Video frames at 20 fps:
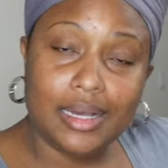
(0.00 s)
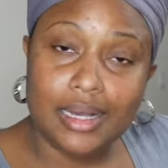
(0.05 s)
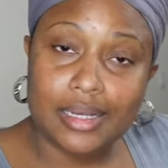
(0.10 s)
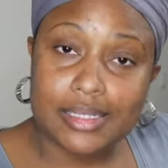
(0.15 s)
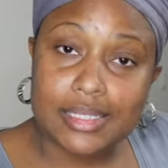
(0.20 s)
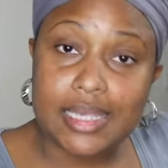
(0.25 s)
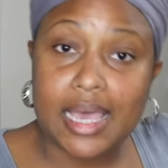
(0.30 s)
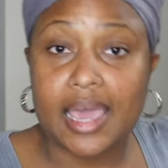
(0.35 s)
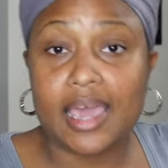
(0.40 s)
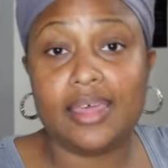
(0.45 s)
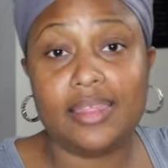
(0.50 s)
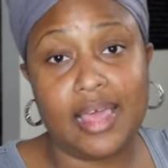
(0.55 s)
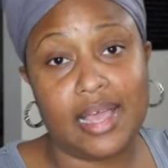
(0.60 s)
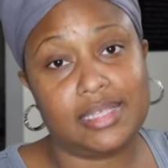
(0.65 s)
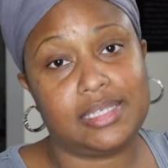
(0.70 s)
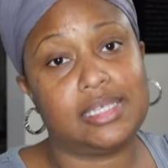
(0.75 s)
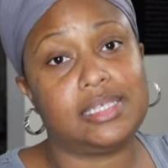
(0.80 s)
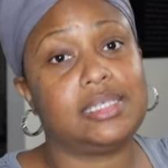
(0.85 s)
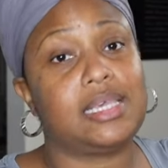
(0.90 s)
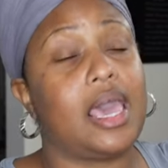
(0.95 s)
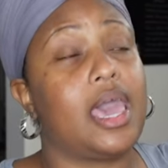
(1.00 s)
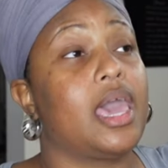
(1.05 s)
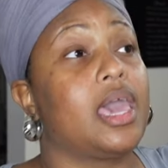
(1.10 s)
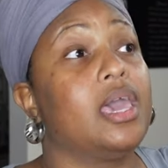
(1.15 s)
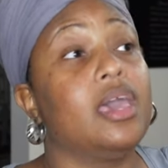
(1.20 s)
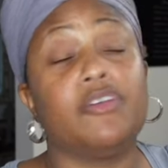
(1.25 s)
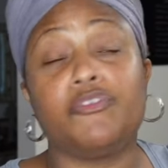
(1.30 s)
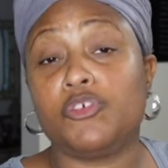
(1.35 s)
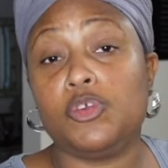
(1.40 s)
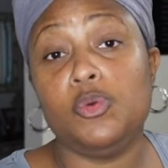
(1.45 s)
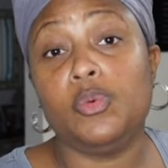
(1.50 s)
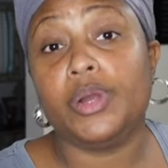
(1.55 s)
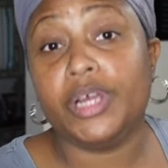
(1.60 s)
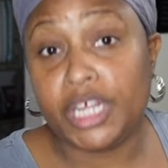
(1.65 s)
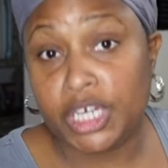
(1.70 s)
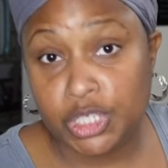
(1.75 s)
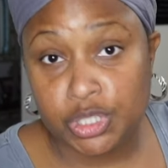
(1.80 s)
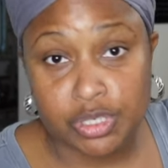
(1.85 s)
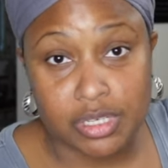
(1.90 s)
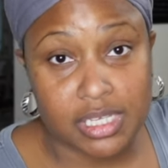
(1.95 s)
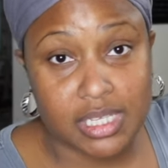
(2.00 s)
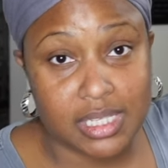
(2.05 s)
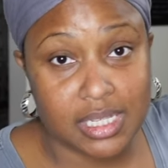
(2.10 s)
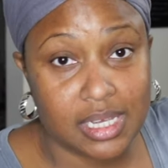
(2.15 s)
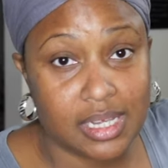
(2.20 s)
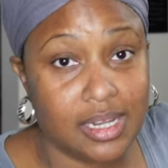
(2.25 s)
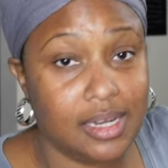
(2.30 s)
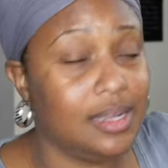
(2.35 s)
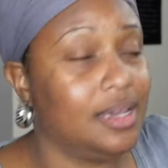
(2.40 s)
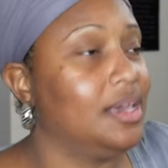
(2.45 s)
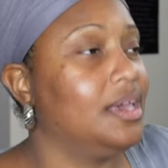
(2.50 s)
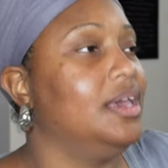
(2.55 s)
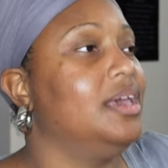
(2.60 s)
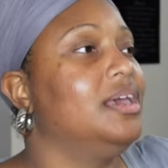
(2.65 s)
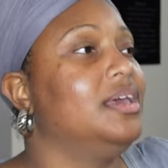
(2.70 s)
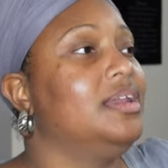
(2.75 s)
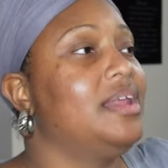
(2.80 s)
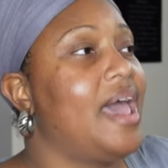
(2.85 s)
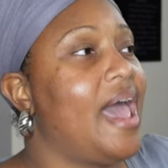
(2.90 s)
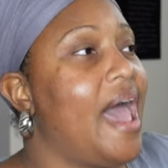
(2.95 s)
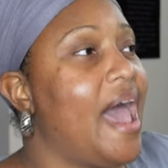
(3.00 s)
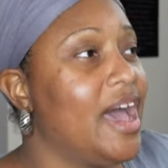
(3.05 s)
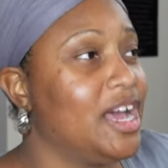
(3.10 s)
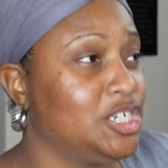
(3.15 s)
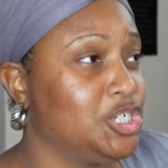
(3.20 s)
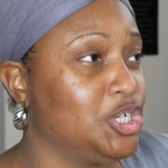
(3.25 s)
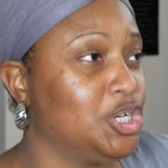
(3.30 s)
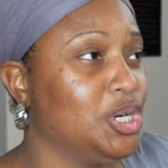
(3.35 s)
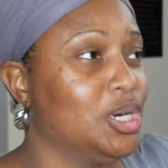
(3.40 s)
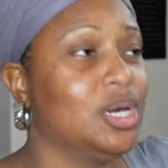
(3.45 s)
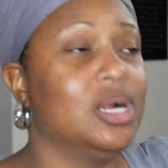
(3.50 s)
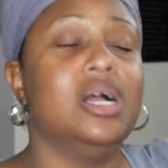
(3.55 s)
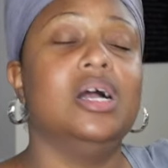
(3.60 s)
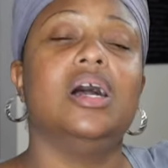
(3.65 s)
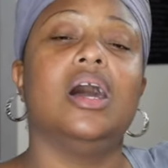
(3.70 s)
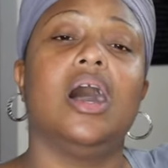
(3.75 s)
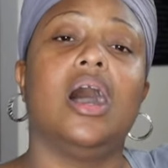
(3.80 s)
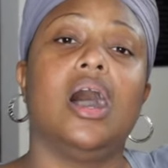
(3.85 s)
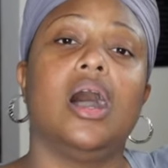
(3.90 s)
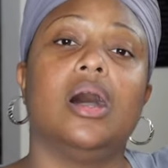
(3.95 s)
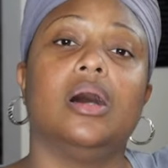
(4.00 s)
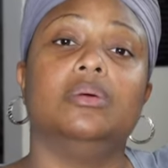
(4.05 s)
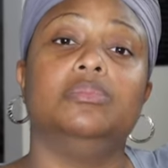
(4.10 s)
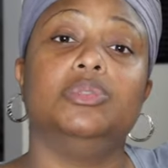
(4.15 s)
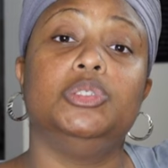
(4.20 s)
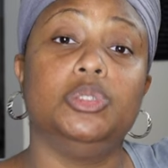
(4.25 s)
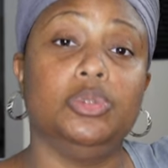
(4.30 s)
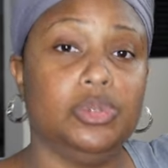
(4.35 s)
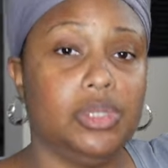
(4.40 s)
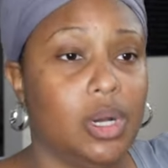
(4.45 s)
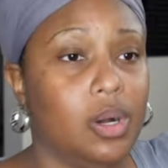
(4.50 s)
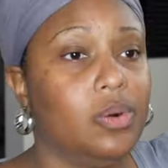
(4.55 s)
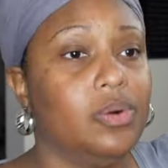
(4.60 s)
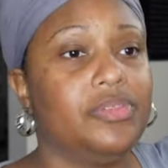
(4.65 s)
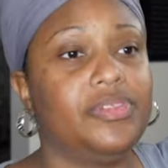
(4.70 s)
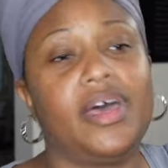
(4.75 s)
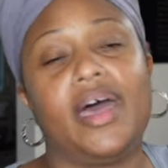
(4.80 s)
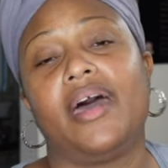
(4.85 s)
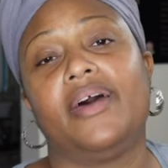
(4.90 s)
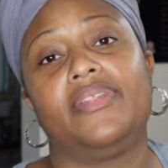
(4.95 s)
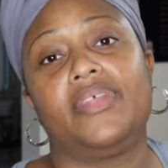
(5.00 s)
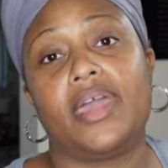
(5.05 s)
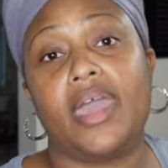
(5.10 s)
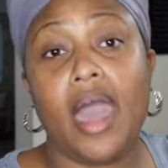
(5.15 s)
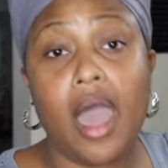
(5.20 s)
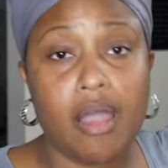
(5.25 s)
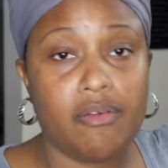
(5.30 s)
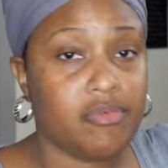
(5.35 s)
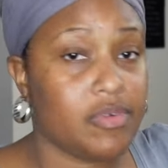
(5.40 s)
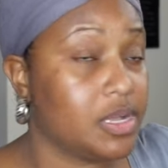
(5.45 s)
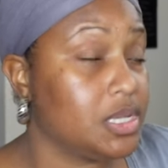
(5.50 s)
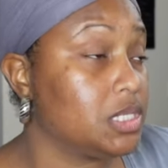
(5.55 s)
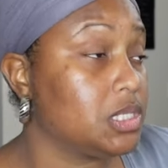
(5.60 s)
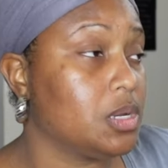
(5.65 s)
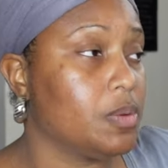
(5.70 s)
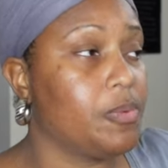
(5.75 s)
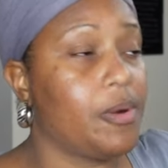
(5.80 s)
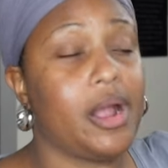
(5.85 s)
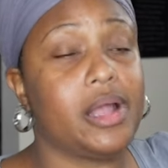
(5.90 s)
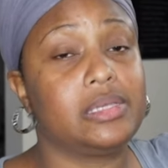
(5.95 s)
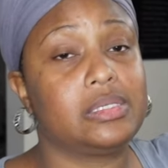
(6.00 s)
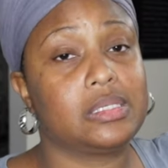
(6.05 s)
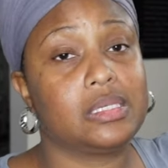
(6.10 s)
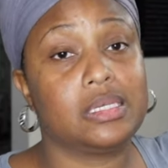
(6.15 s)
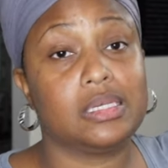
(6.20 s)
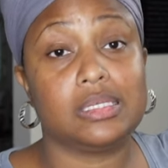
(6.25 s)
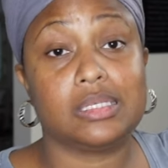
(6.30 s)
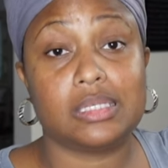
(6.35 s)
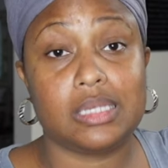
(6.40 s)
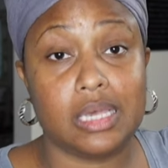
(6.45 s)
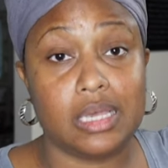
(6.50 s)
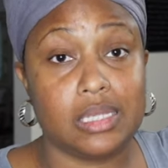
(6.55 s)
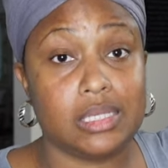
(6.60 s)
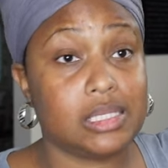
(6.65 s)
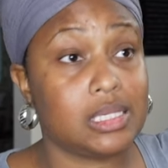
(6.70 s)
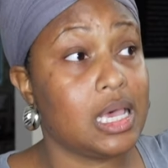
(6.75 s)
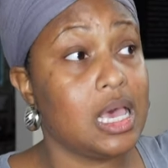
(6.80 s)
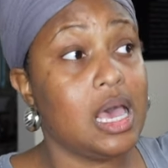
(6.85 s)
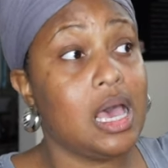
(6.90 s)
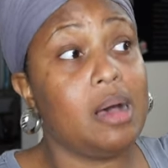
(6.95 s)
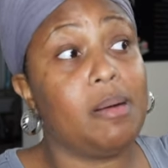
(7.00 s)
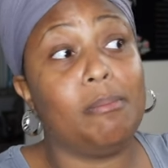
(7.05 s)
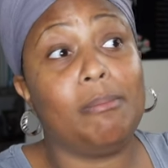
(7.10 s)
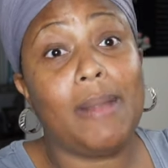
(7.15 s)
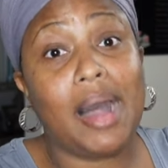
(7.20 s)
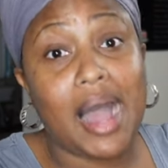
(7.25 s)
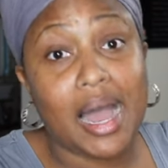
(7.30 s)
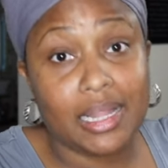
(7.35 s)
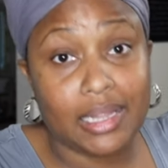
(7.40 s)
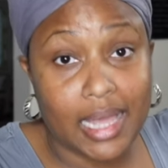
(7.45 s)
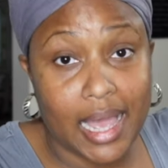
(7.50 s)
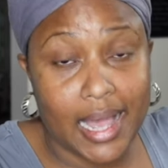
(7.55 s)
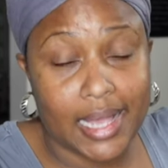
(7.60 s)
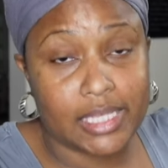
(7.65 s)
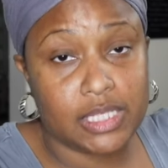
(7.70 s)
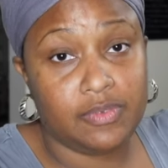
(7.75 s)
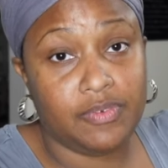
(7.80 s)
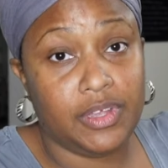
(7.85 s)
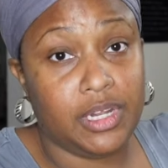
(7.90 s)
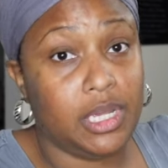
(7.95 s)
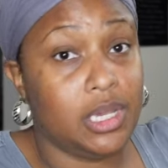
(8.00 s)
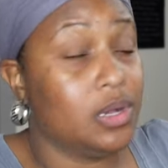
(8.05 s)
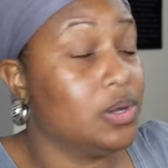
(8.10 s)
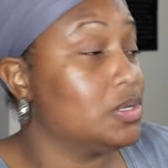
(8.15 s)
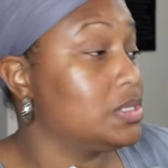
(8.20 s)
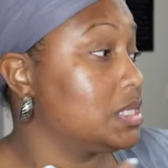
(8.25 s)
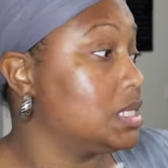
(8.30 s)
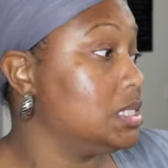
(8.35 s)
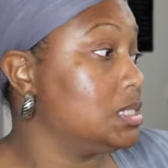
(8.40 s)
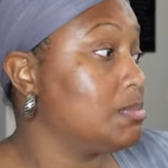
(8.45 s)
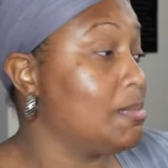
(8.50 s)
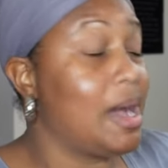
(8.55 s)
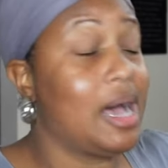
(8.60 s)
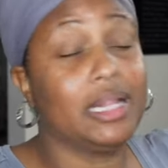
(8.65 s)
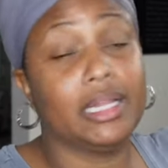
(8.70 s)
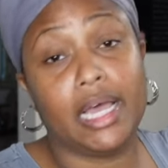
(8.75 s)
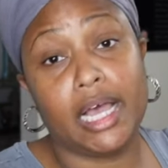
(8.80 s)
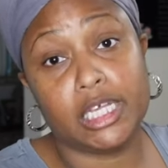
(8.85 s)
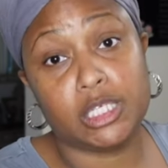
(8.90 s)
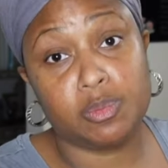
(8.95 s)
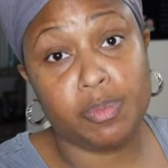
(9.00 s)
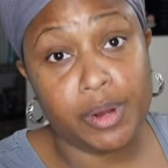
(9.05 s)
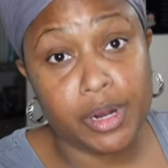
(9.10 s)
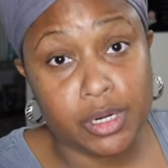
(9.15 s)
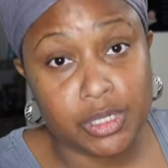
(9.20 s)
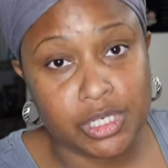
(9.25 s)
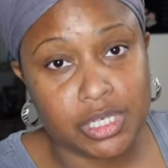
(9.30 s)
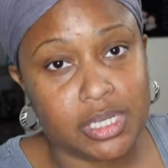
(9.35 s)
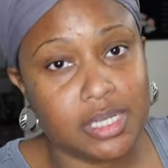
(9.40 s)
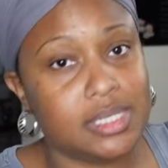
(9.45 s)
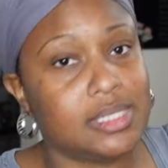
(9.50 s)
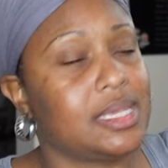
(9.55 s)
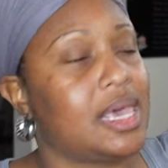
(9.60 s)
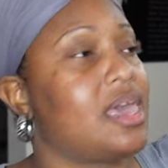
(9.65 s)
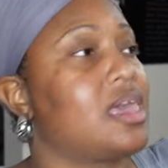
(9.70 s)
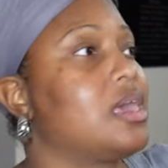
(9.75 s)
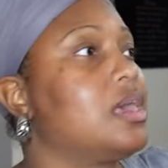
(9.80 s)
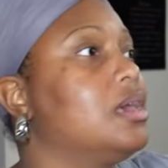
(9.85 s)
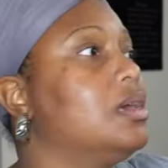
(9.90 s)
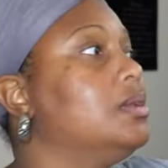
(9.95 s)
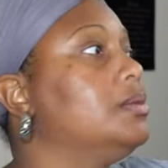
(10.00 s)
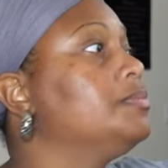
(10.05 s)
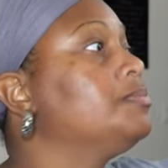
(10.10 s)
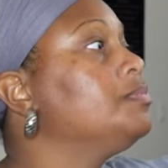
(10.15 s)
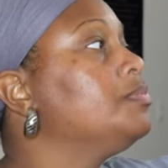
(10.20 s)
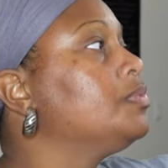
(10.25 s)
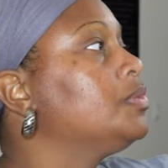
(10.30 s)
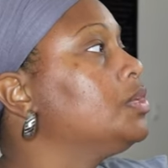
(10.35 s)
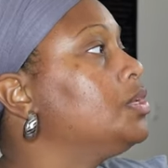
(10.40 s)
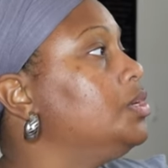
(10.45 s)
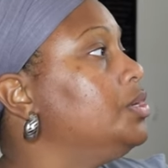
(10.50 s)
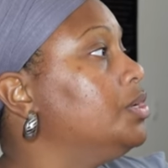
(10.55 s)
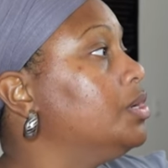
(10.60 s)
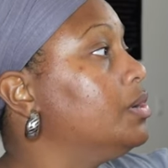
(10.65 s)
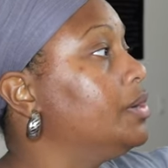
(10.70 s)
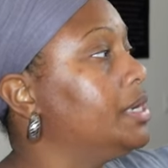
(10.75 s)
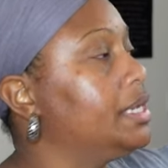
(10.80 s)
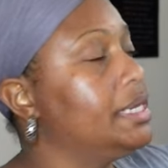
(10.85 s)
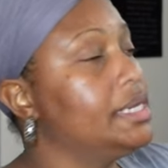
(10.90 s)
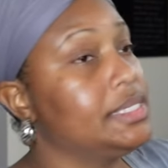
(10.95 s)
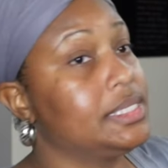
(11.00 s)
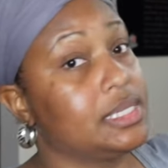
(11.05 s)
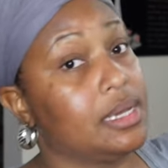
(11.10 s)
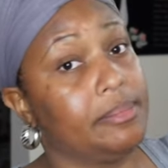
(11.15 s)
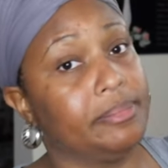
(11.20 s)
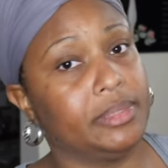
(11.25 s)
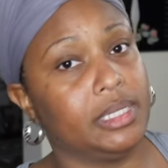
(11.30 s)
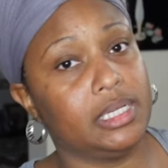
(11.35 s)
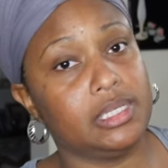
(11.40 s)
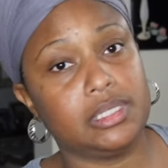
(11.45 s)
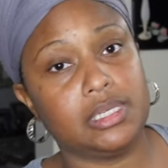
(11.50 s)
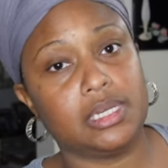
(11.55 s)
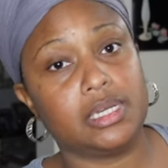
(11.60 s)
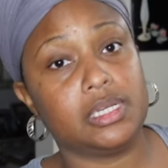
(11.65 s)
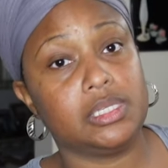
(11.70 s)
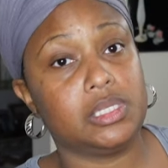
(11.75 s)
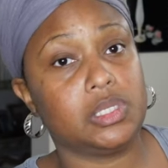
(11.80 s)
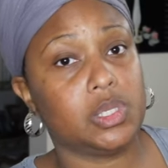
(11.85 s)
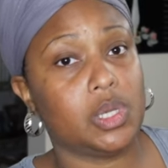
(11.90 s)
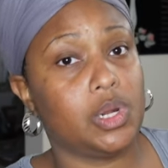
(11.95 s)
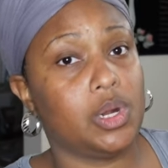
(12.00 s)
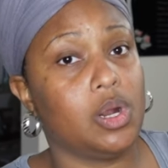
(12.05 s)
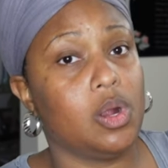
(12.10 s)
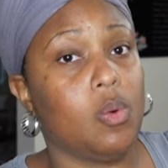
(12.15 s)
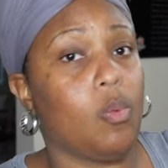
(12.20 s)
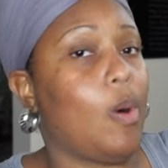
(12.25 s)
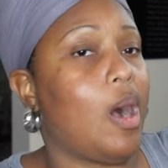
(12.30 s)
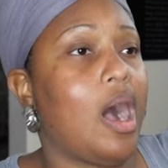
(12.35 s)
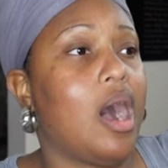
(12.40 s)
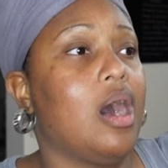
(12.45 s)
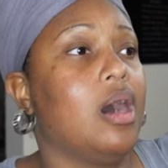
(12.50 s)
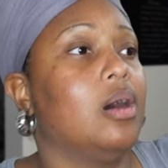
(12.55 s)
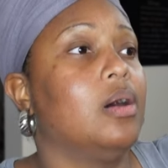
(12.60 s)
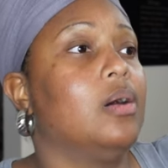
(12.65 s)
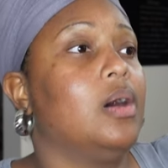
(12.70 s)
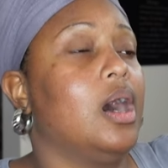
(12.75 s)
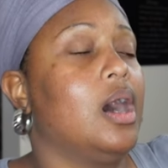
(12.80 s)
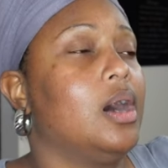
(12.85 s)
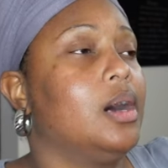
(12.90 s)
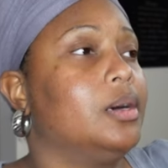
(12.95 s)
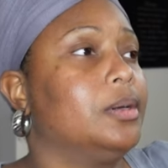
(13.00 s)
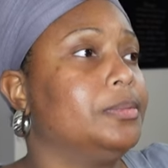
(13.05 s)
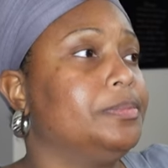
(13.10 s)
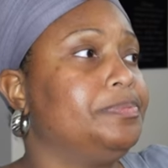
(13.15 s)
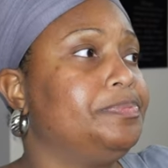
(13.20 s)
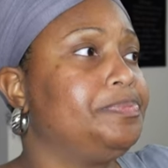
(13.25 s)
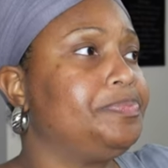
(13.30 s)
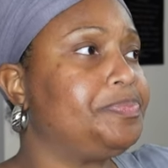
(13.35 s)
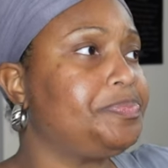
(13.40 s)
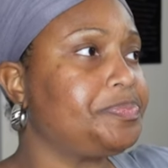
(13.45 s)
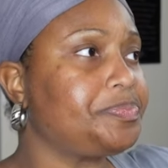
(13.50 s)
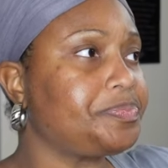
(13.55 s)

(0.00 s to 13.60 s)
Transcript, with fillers: saying that to say, if you were interested in Azure, um, do note that they have raised their prices since my last video, since my last purchase. And, you know, it is something to consider while um,